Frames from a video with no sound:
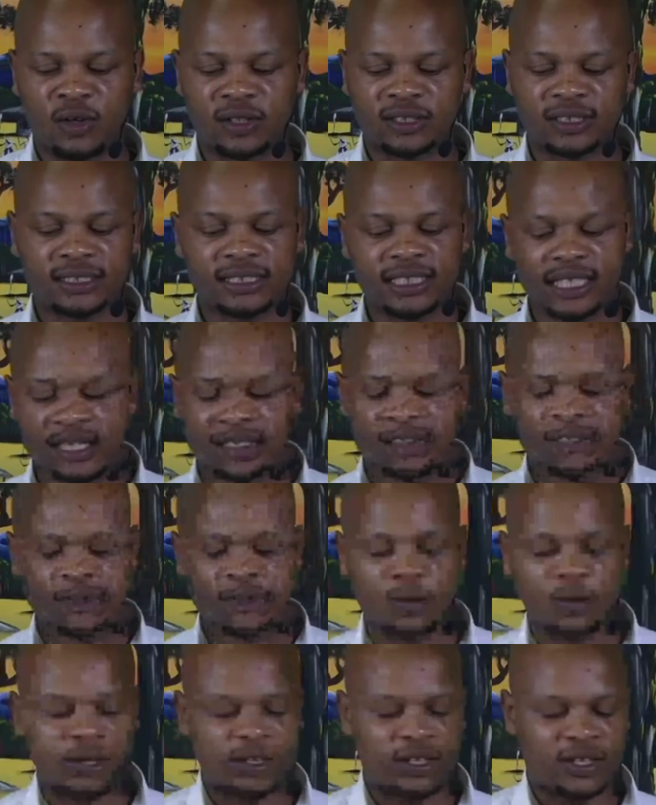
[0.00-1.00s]
not
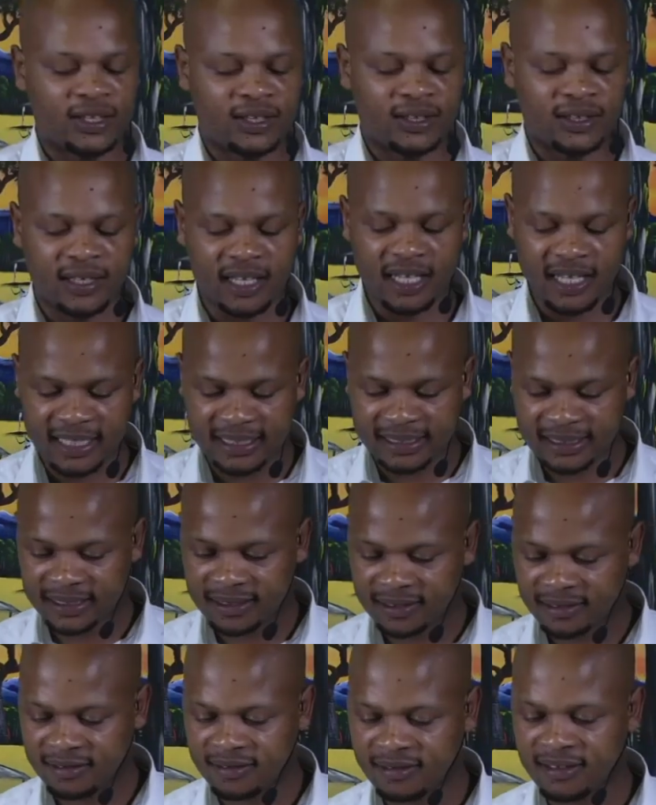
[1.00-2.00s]
tell. So
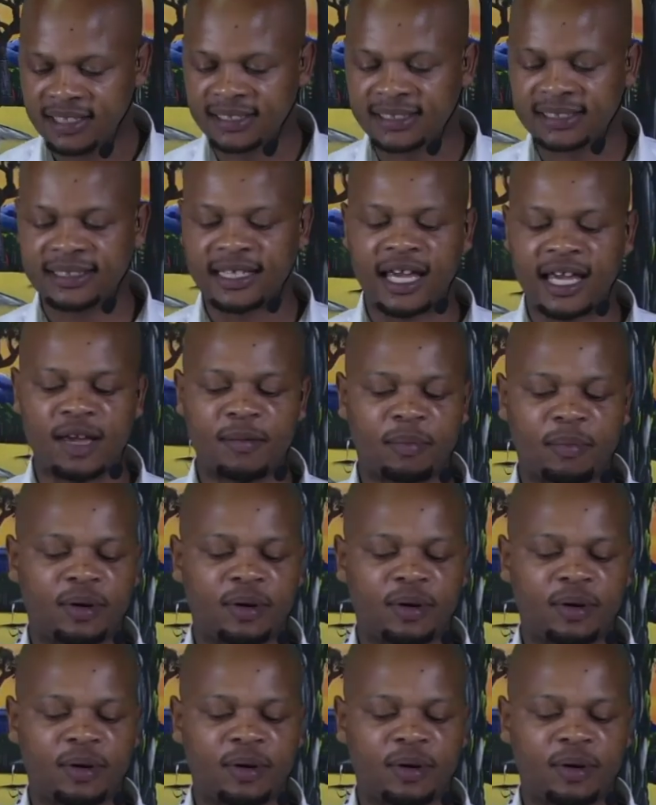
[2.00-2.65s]
this is the